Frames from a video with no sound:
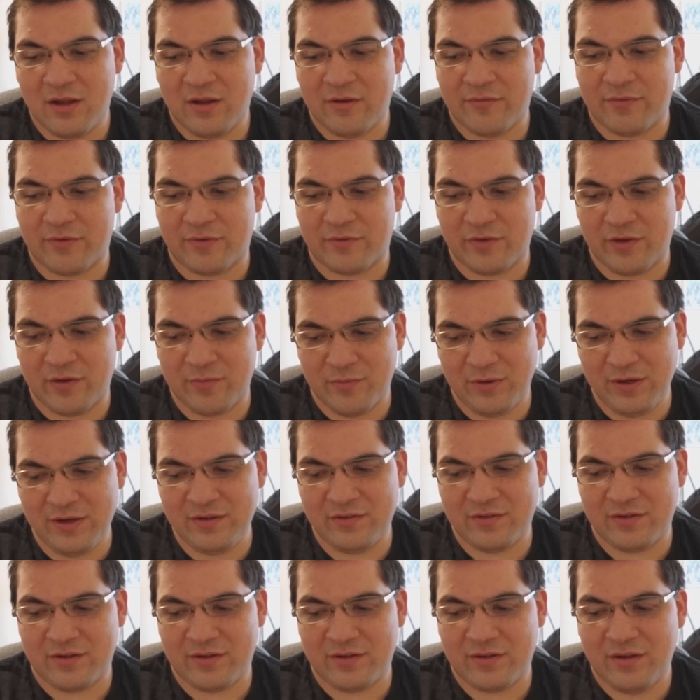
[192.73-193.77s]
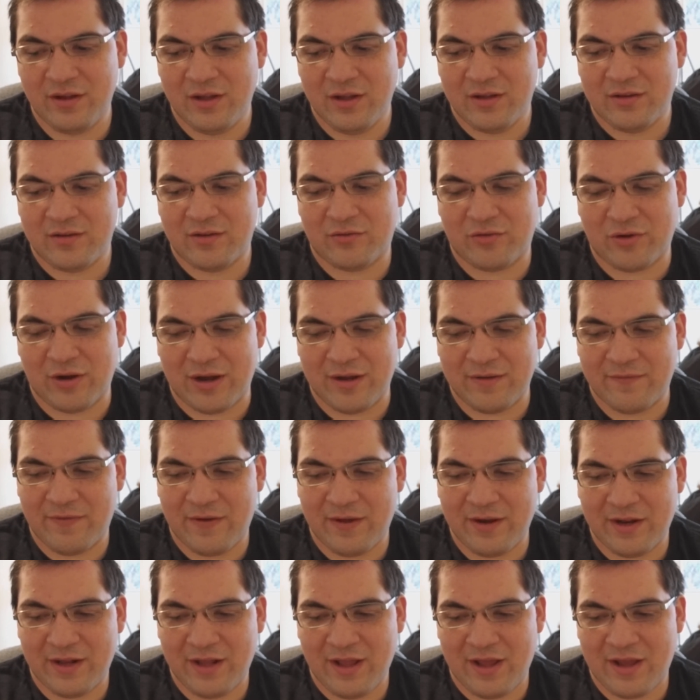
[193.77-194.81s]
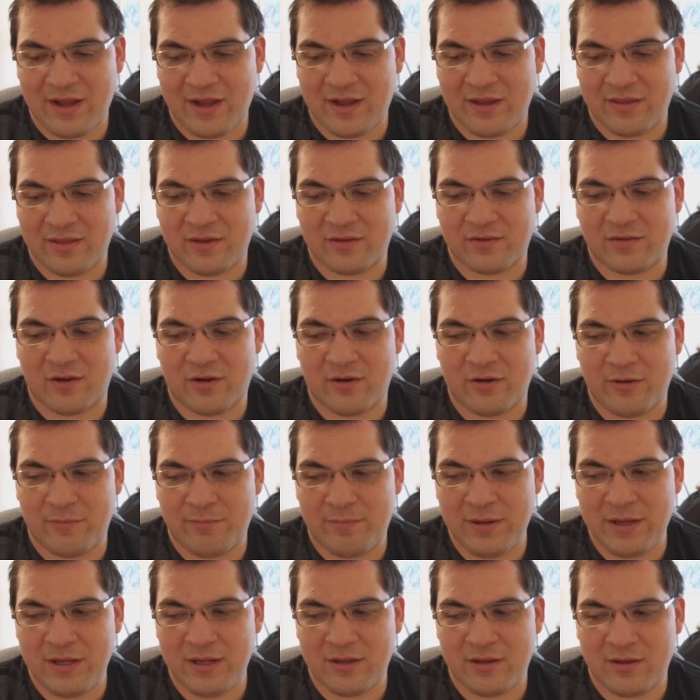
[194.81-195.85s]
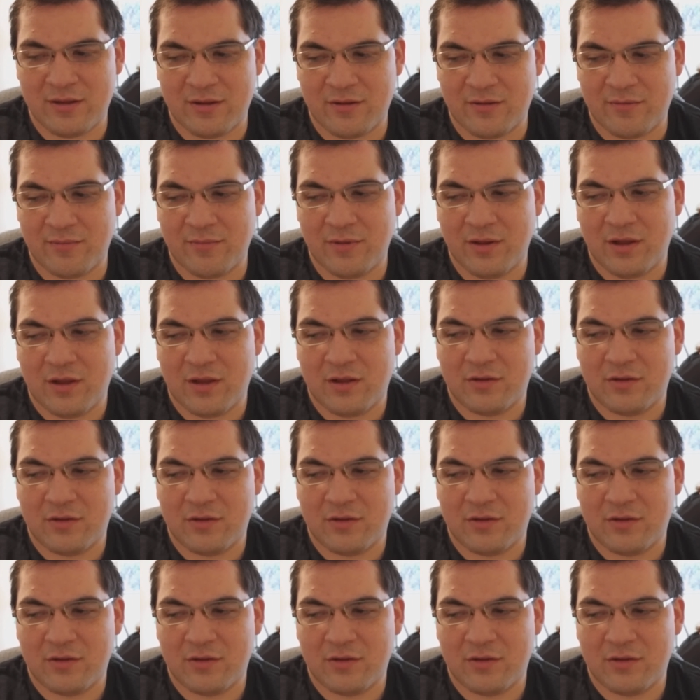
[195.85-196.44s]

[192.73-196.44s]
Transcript: for some reason to try and fight a guy that's already beat him